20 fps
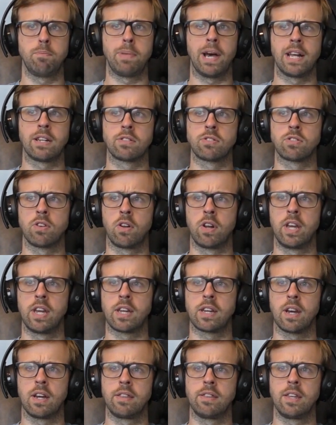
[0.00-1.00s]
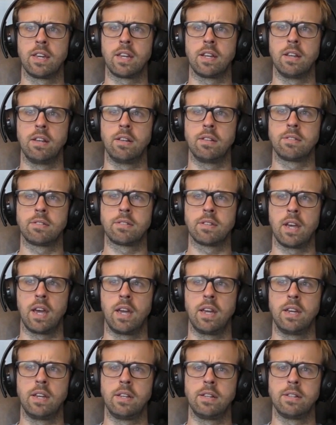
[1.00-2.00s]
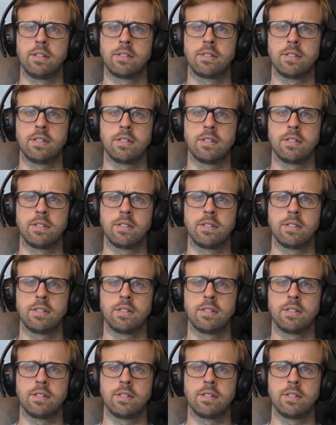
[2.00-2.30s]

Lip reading: Panasonic, I think it is a